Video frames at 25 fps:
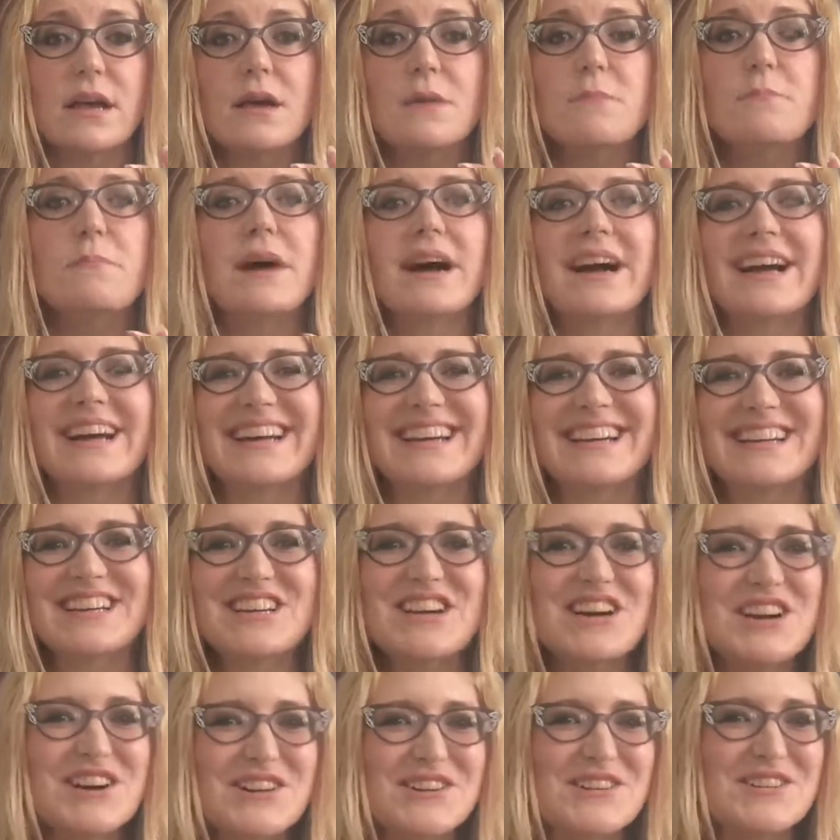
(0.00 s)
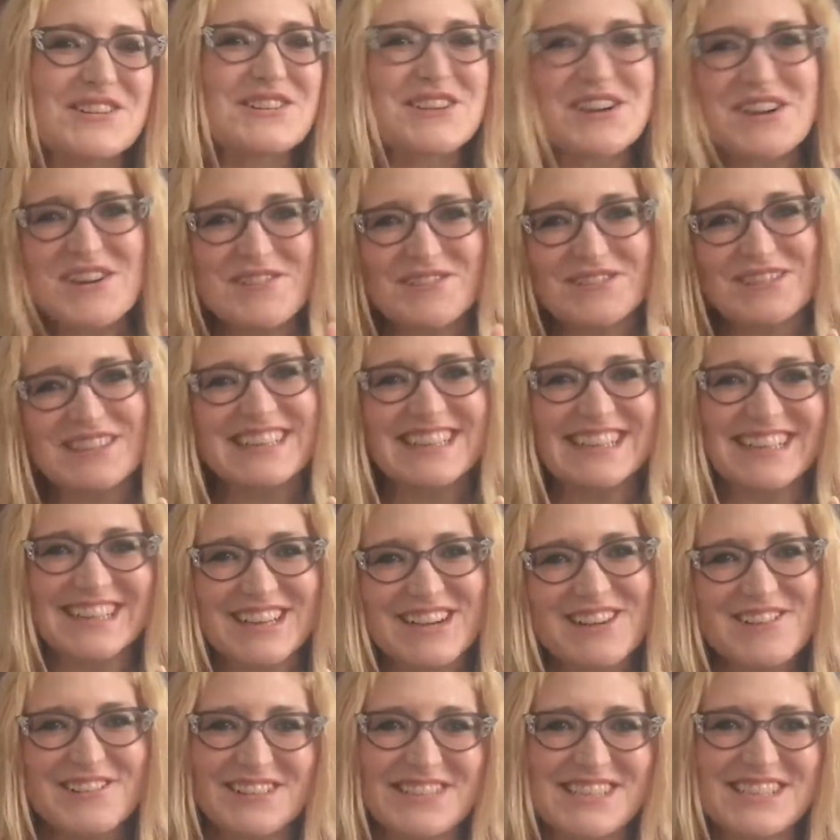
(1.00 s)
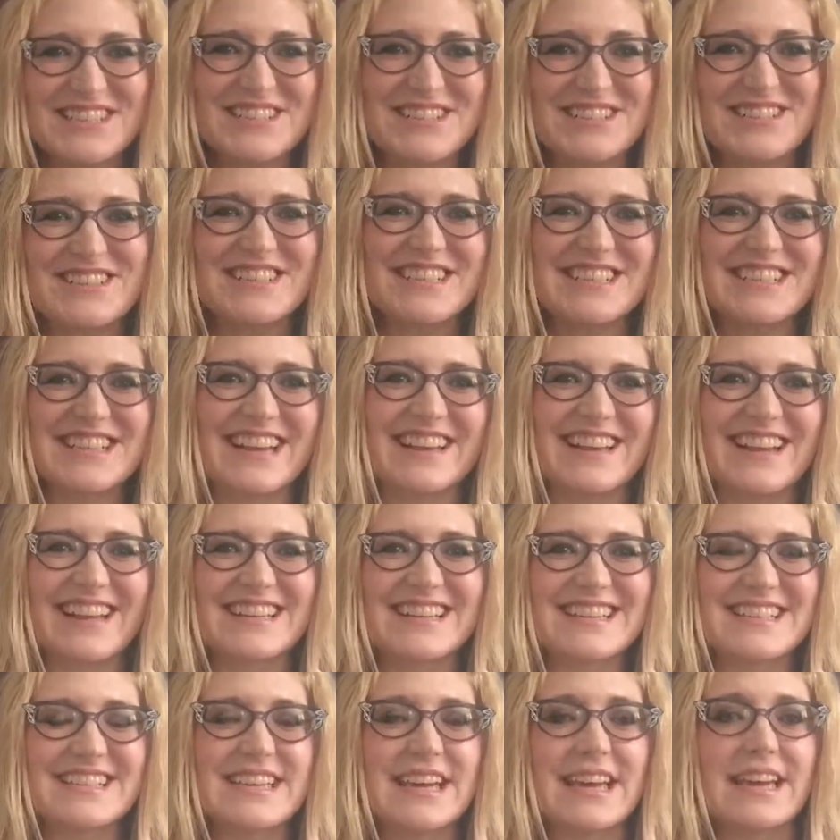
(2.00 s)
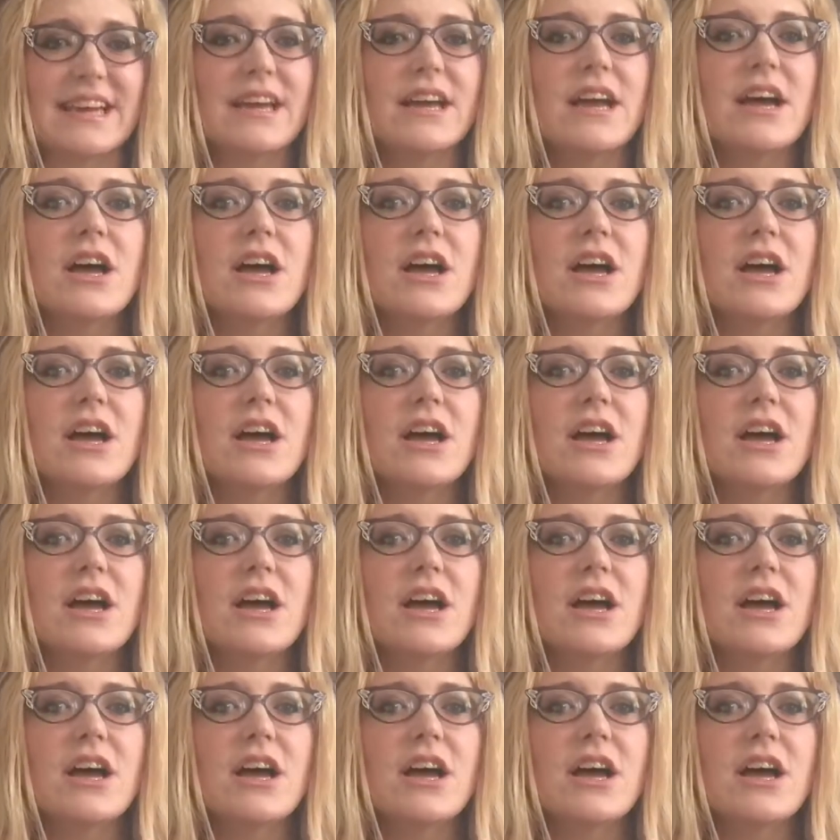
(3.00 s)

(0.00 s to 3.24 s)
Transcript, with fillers: my co-listeners, co co as I like to say,